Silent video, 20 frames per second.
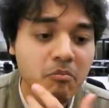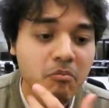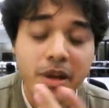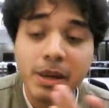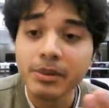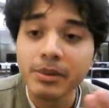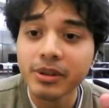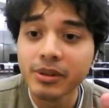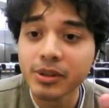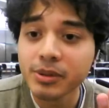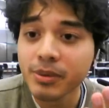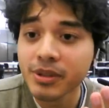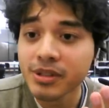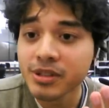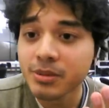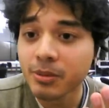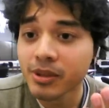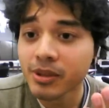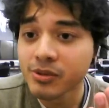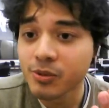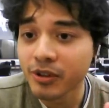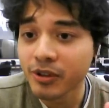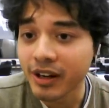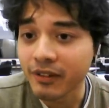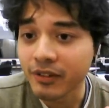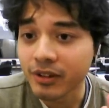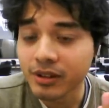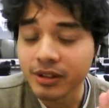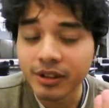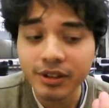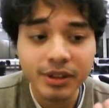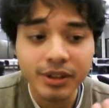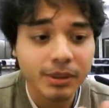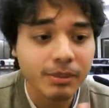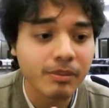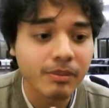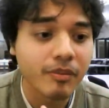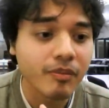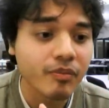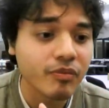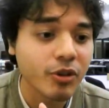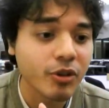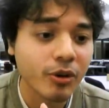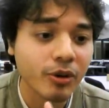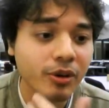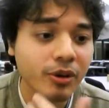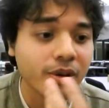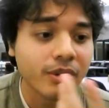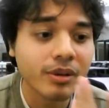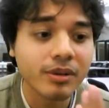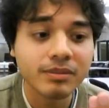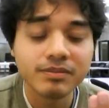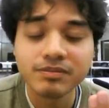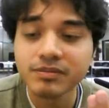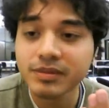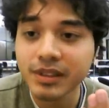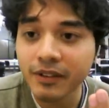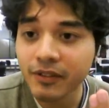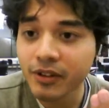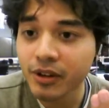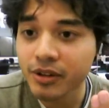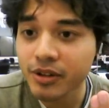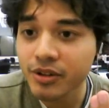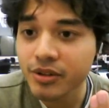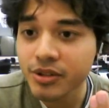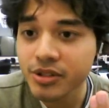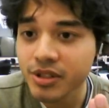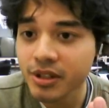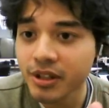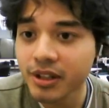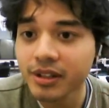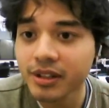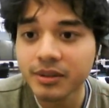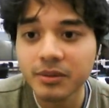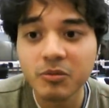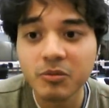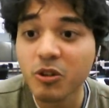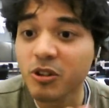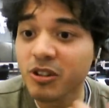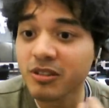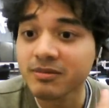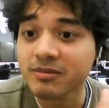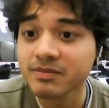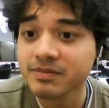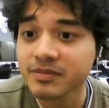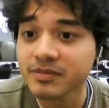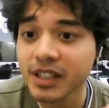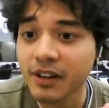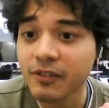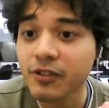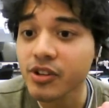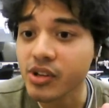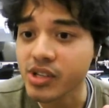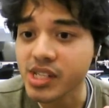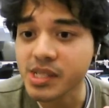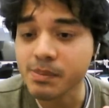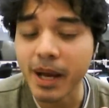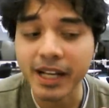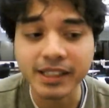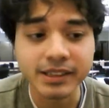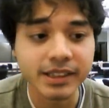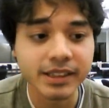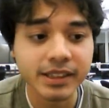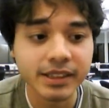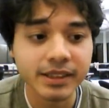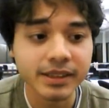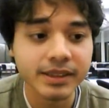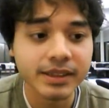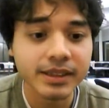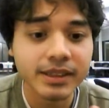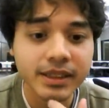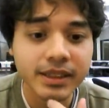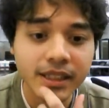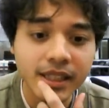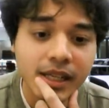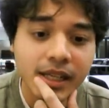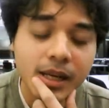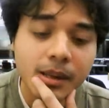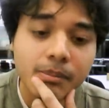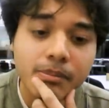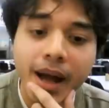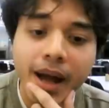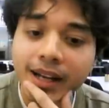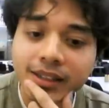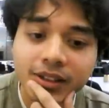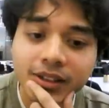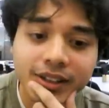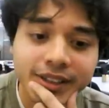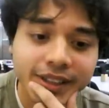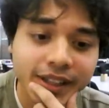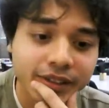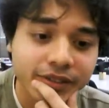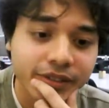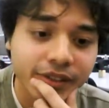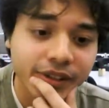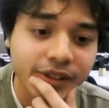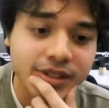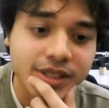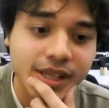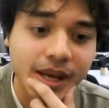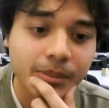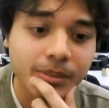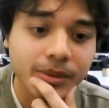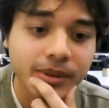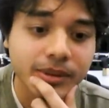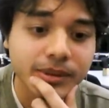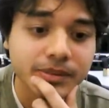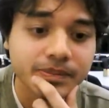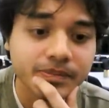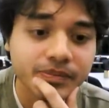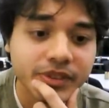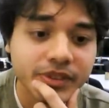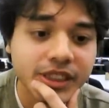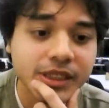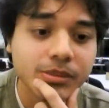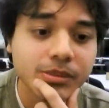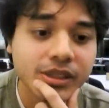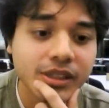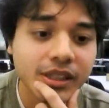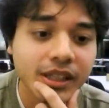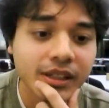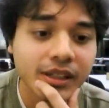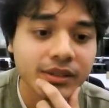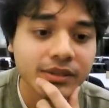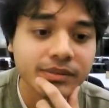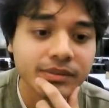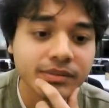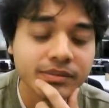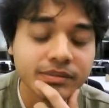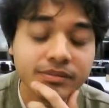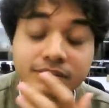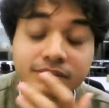Maybe those principles were never learned, or never understood, or never respected. Pat Condell, for example, seems to